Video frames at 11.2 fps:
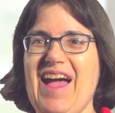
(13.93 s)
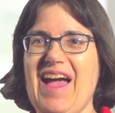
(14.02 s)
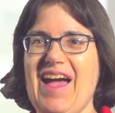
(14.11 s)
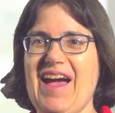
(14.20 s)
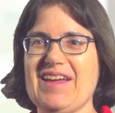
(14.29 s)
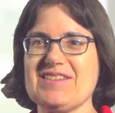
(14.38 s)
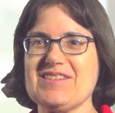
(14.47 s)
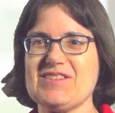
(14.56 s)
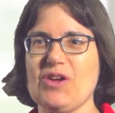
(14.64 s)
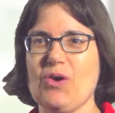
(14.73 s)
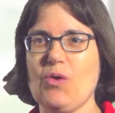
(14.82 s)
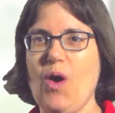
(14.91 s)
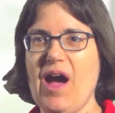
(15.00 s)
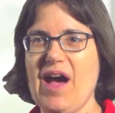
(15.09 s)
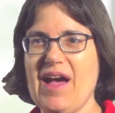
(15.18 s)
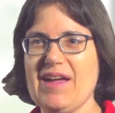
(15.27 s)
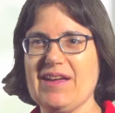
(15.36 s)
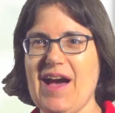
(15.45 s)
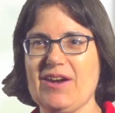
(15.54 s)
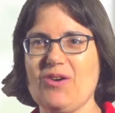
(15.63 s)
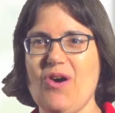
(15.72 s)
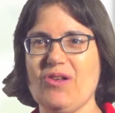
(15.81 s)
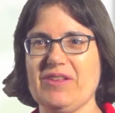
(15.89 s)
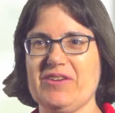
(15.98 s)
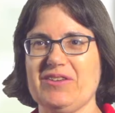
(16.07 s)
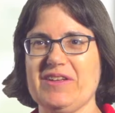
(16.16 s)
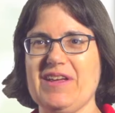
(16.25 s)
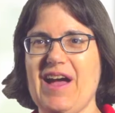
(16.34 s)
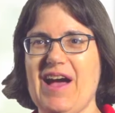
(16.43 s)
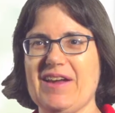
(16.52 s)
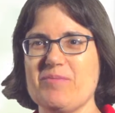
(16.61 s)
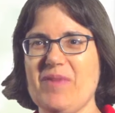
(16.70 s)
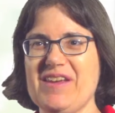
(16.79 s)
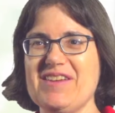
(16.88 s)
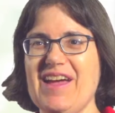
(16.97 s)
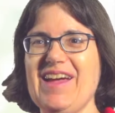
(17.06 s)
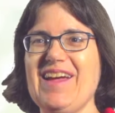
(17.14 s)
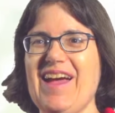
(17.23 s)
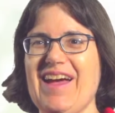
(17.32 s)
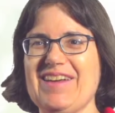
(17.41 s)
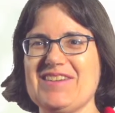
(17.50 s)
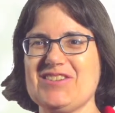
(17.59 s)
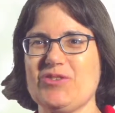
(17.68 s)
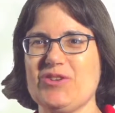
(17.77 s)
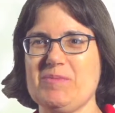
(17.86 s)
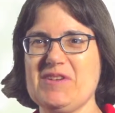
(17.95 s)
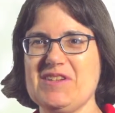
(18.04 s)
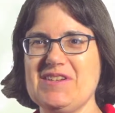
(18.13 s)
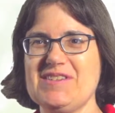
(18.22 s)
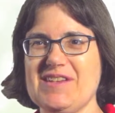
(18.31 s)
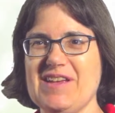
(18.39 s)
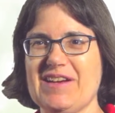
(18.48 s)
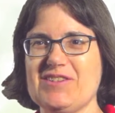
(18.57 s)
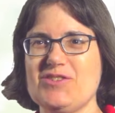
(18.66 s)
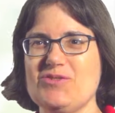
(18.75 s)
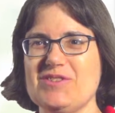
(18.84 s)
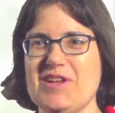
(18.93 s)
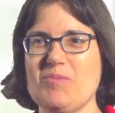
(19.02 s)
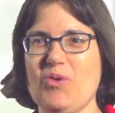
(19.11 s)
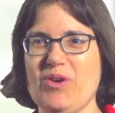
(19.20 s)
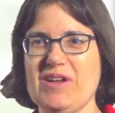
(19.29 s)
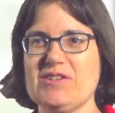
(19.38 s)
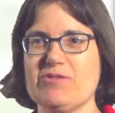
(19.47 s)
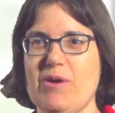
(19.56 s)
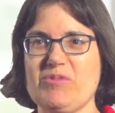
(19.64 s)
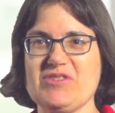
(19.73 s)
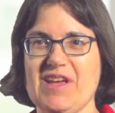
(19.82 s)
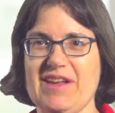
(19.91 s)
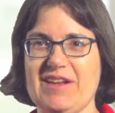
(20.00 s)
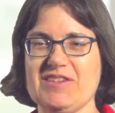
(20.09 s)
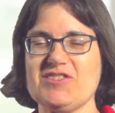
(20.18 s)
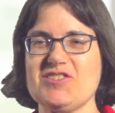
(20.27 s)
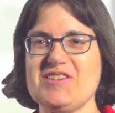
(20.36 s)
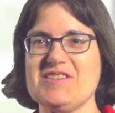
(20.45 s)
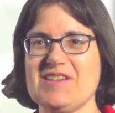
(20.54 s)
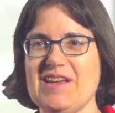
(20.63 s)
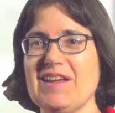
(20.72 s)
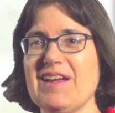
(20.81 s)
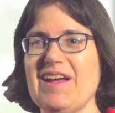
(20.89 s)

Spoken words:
And so I got a call literally on a Monday and showed up in DC on a Tuesday morning to represent NSGC.